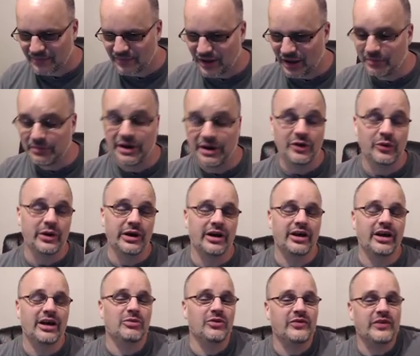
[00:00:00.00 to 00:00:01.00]
By the way, I
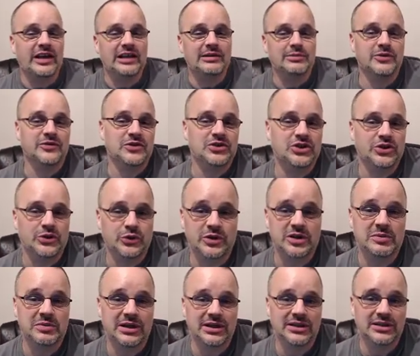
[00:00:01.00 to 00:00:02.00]
am available for children's
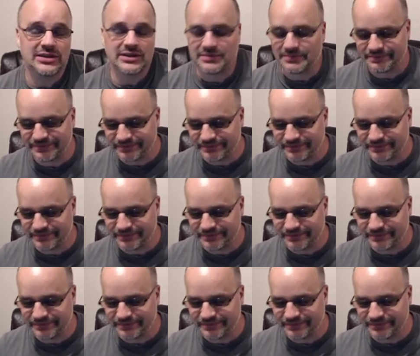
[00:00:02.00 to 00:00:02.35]
parties.